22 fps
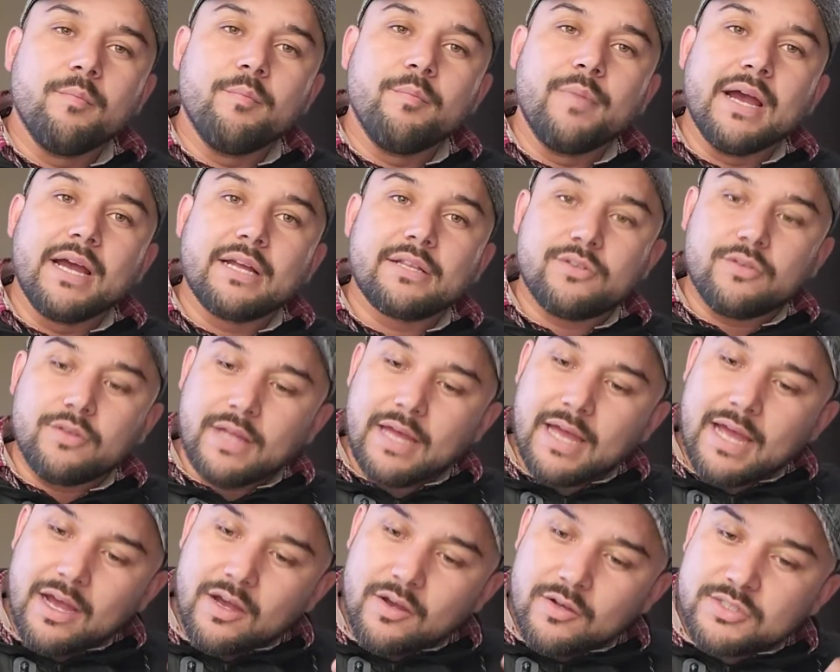back to the
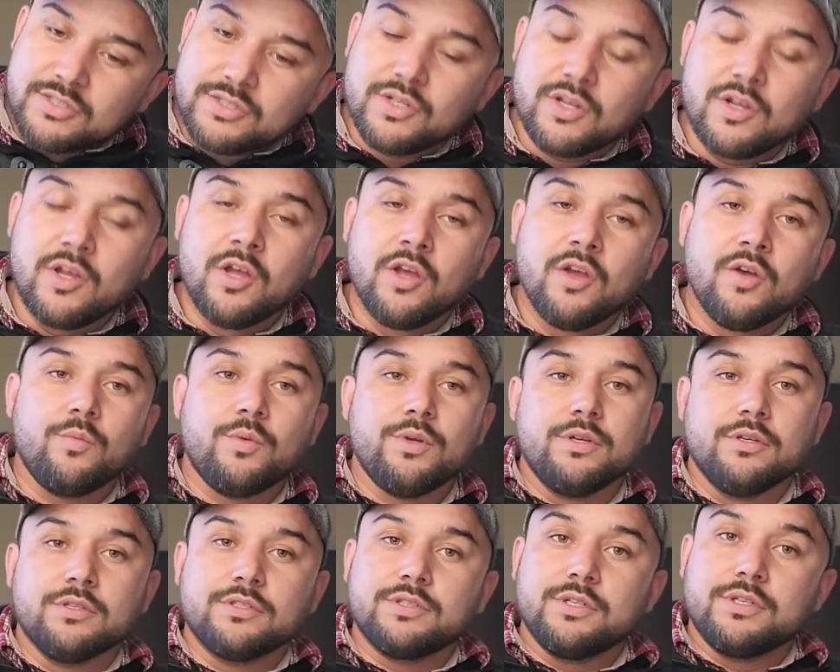house
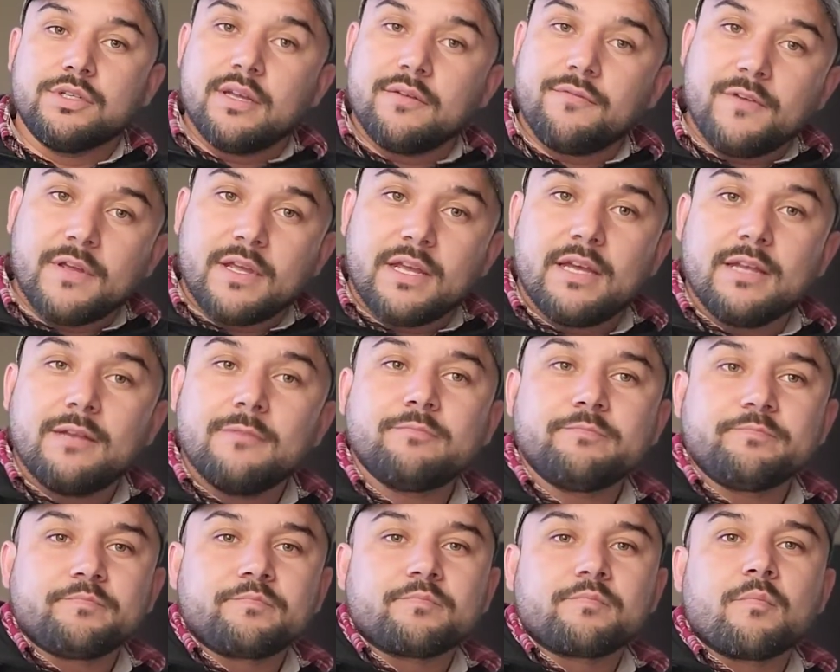with your certificate,
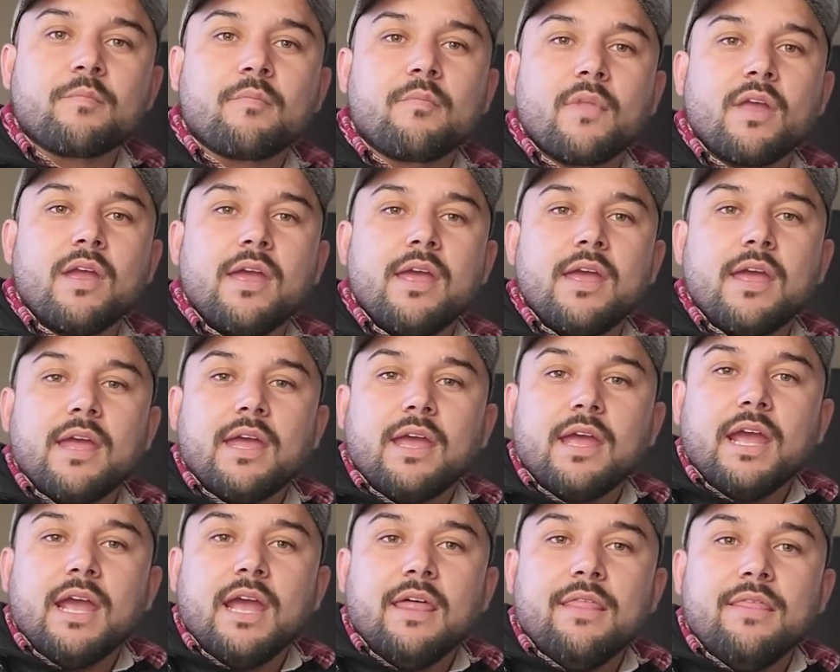
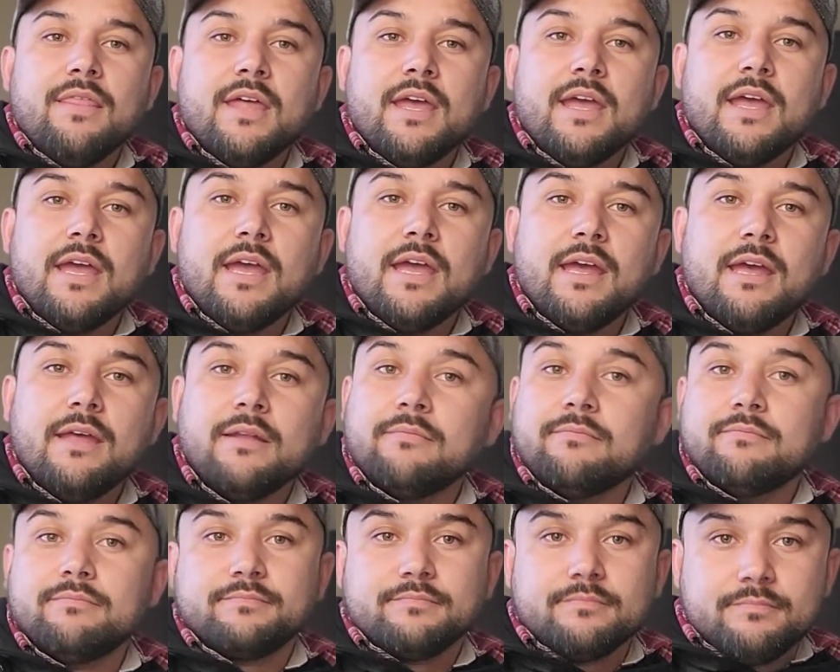and then
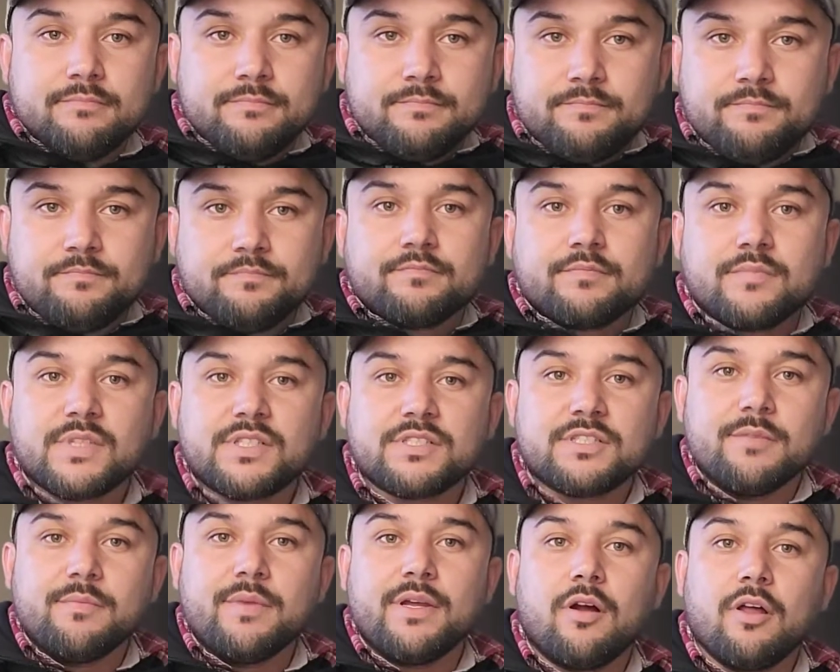
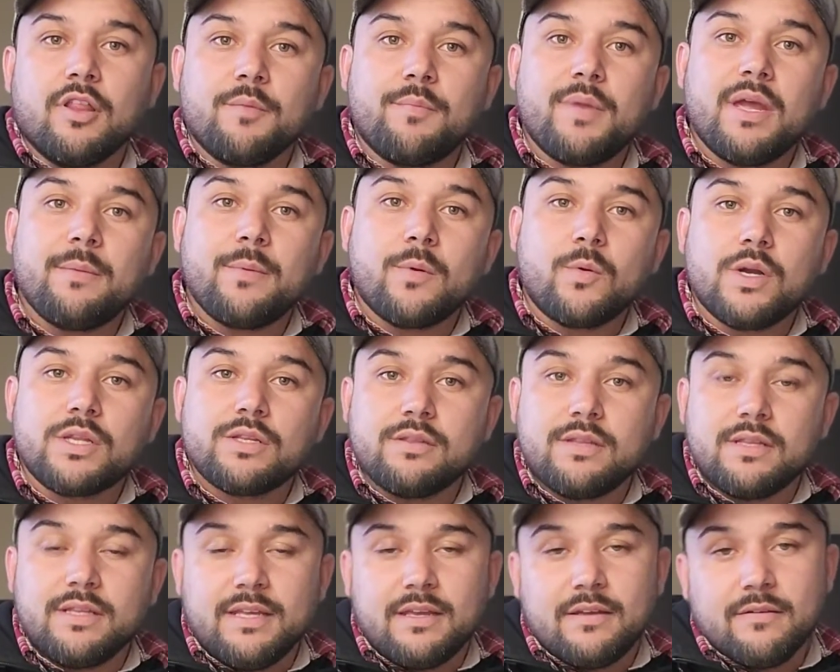submit all the paperwork to
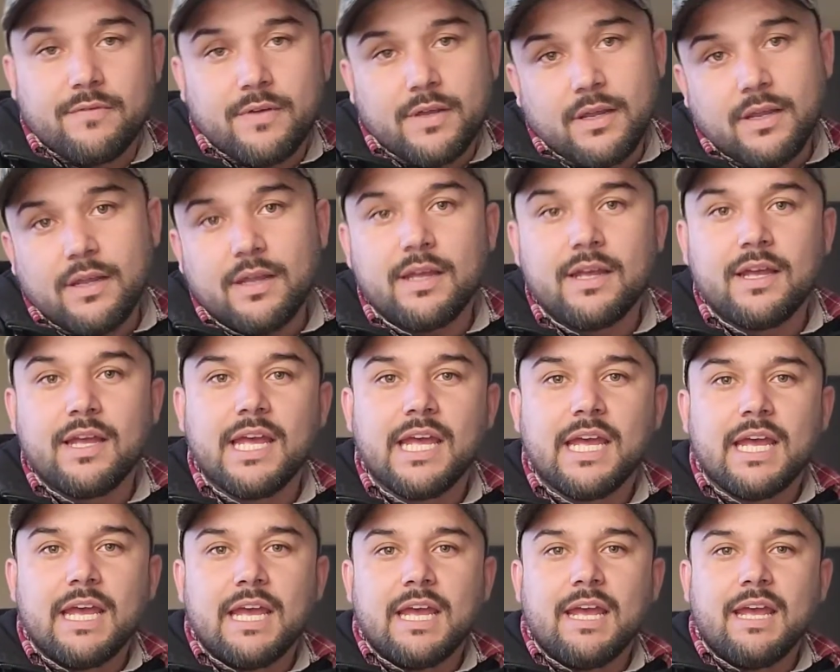the DMV,
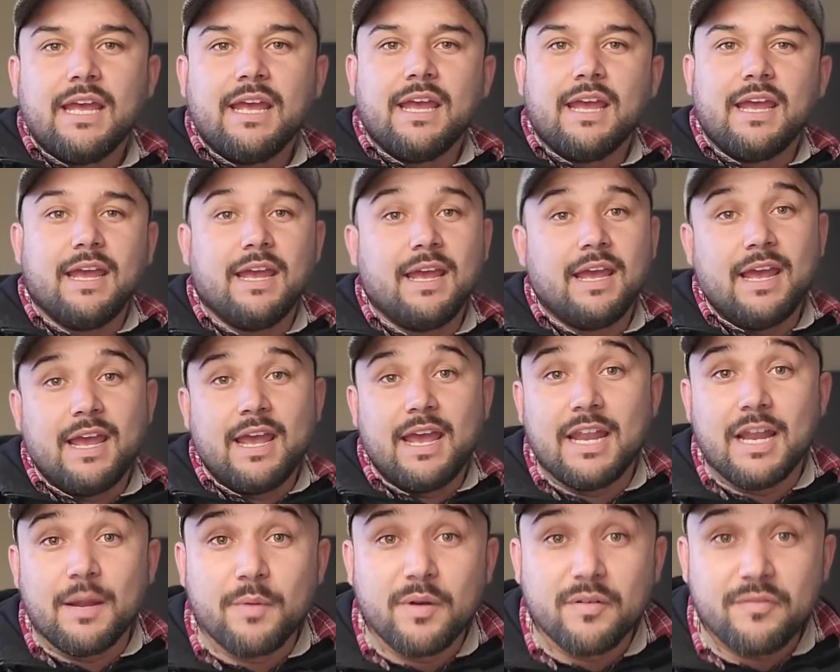
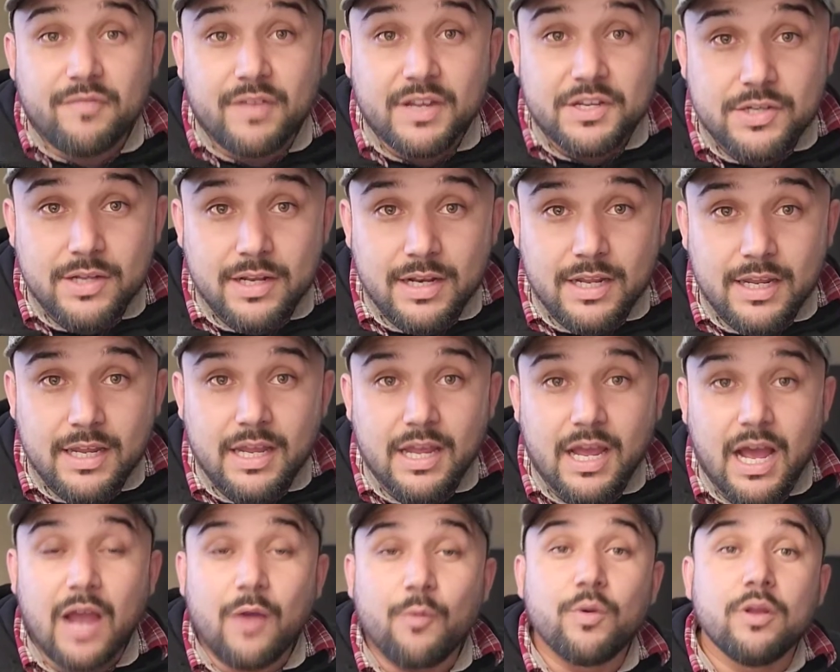and I
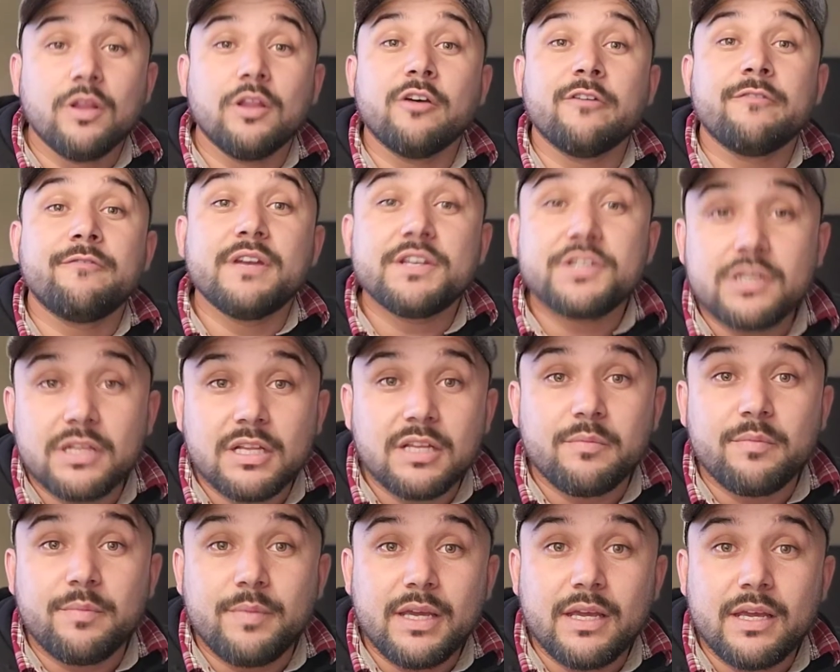will officially
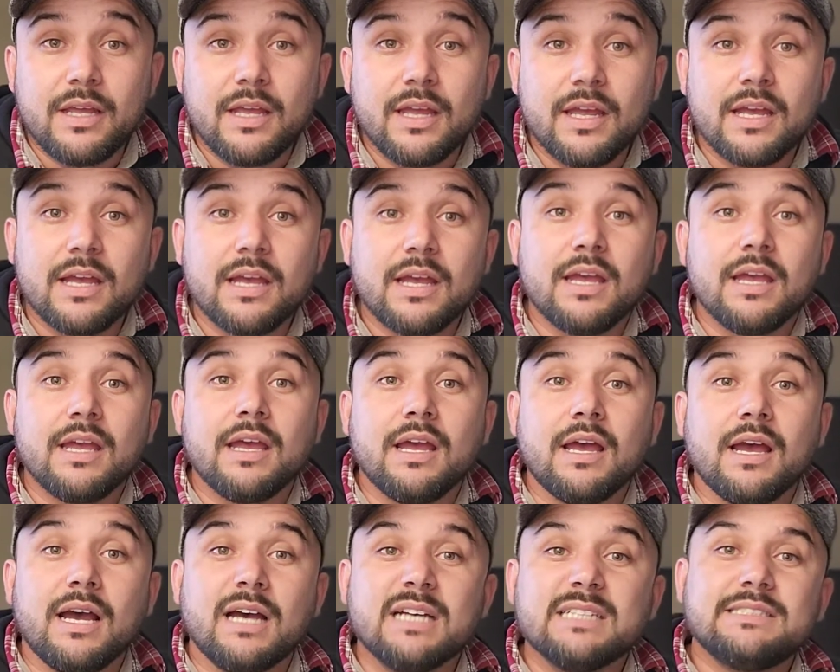be
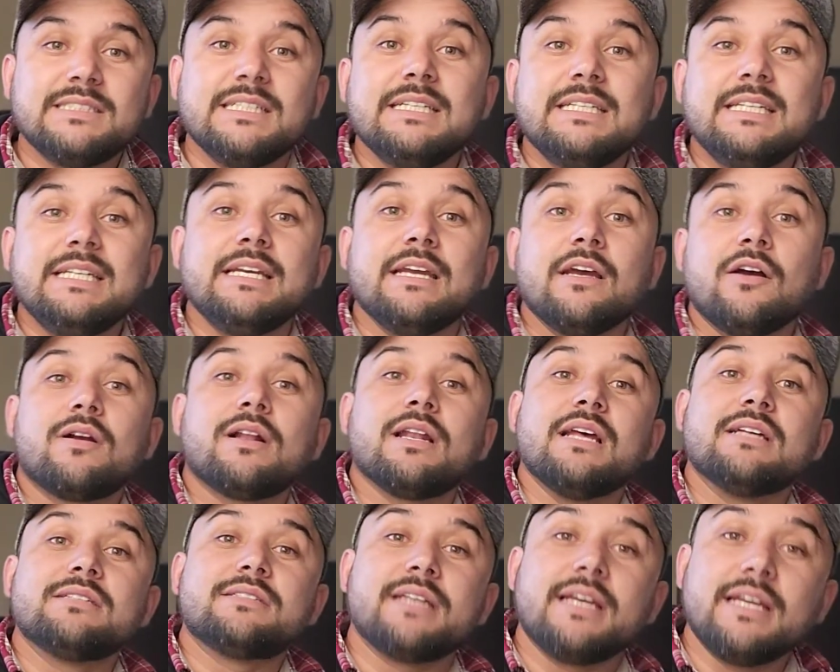a CDL
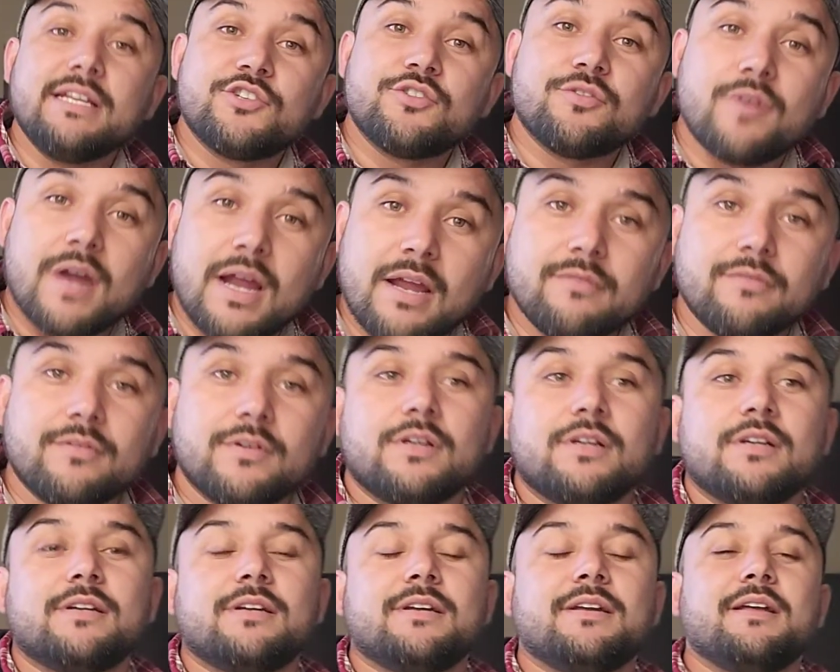Class A
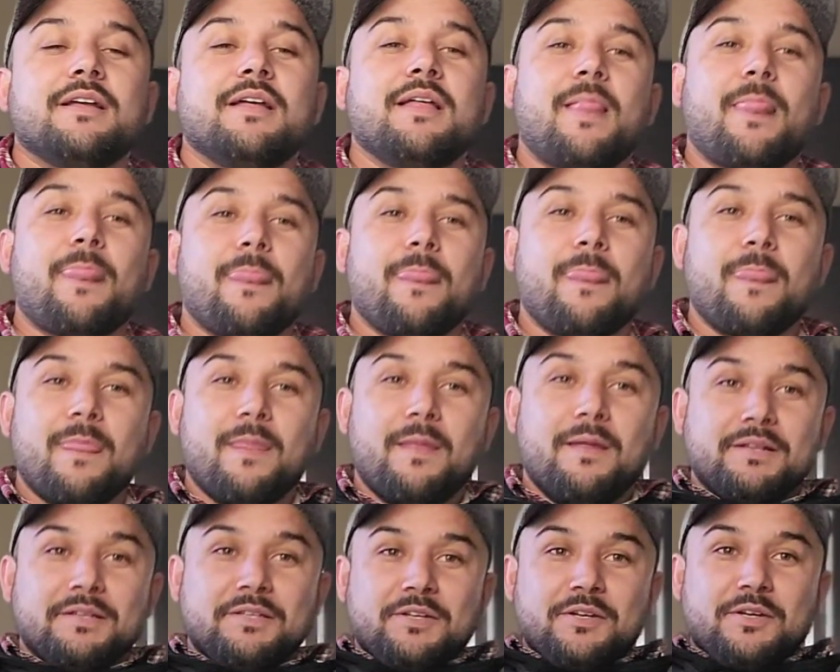driver.
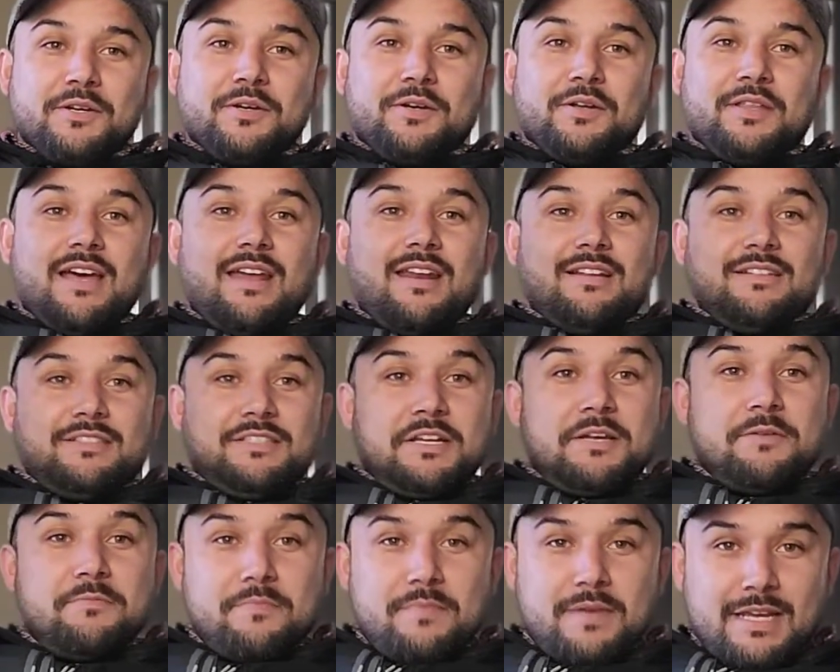Dude, that is
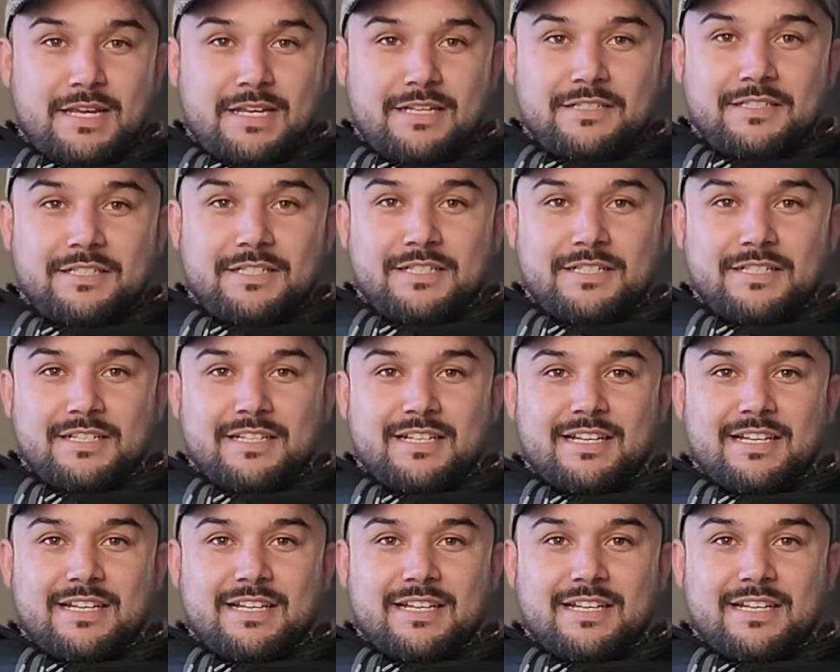amazing.